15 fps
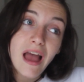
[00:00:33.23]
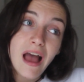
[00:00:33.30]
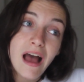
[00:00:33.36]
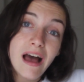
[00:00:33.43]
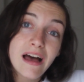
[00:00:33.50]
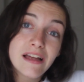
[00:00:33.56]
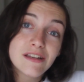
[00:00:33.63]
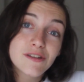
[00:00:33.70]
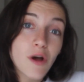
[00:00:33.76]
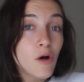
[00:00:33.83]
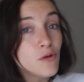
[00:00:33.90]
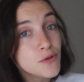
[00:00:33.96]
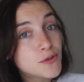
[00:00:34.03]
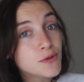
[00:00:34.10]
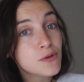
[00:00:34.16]
and
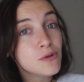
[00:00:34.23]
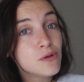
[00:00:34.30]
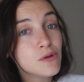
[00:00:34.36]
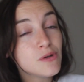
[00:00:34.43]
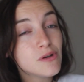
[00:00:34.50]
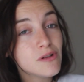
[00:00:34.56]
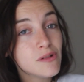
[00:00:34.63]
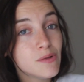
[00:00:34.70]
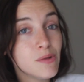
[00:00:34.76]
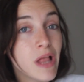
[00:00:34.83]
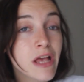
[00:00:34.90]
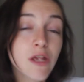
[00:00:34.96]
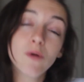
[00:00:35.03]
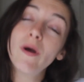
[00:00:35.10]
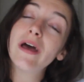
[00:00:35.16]
also
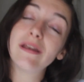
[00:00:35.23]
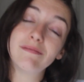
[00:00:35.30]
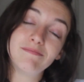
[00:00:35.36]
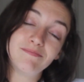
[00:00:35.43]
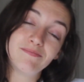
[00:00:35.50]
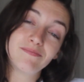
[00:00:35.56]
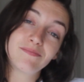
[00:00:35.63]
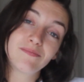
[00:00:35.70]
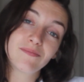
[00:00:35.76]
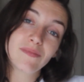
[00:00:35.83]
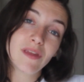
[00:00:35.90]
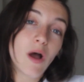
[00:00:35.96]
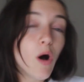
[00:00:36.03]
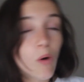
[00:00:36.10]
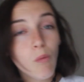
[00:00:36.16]
let you in
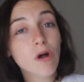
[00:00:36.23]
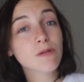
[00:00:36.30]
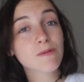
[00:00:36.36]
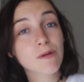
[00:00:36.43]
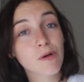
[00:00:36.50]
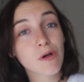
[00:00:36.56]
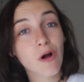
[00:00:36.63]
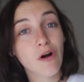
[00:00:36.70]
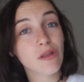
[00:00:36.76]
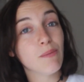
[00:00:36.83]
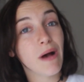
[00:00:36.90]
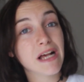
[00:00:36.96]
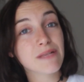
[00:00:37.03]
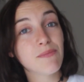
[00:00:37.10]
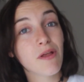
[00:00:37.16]
on what's been going on the
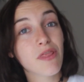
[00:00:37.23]
past